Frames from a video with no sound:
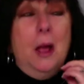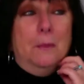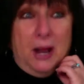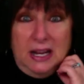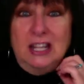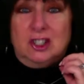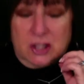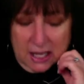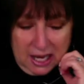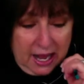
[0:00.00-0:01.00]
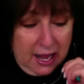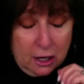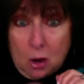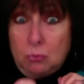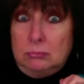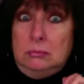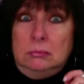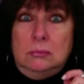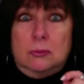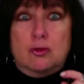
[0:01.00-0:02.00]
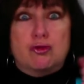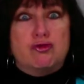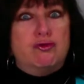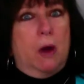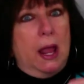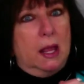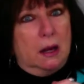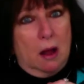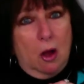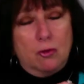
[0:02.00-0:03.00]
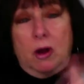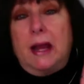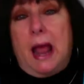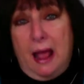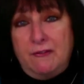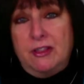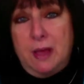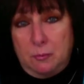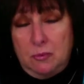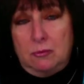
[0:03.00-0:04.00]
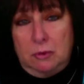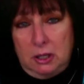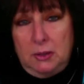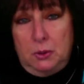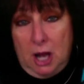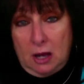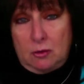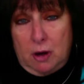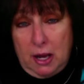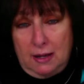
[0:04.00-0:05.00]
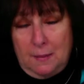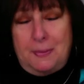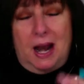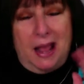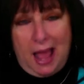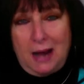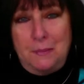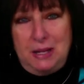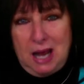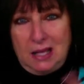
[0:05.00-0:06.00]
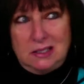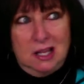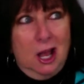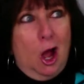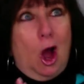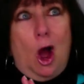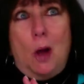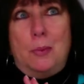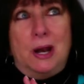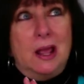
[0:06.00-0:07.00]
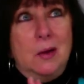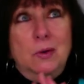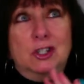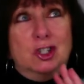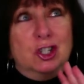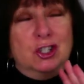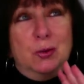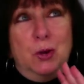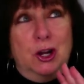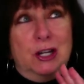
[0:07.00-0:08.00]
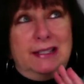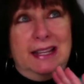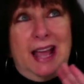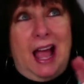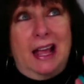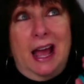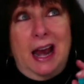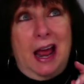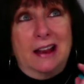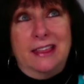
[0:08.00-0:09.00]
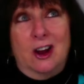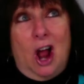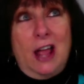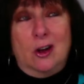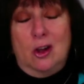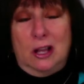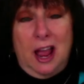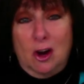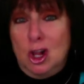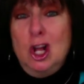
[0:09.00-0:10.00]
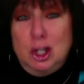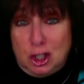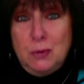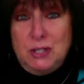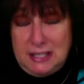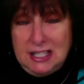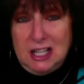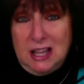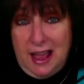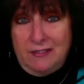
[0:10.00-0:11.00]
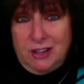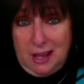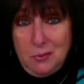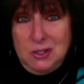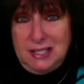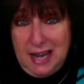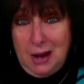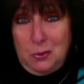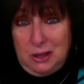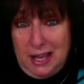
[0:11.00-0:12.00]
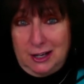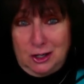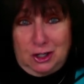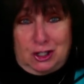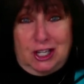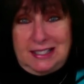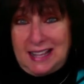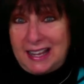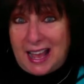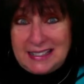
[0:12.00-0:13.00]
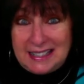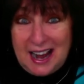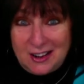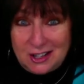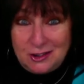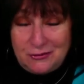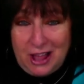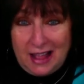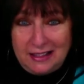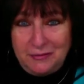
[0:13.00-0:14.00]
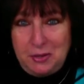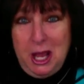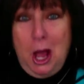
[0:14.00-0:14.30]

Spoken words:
But each thing, and I had to go, great. Oh, great. Half of them really were not great, but I had to be nice. But it was just the weirdest thing. I got out of there. I called Carol. She was still laughing. It was an hour later. She's like, I said, how could you flat leave me?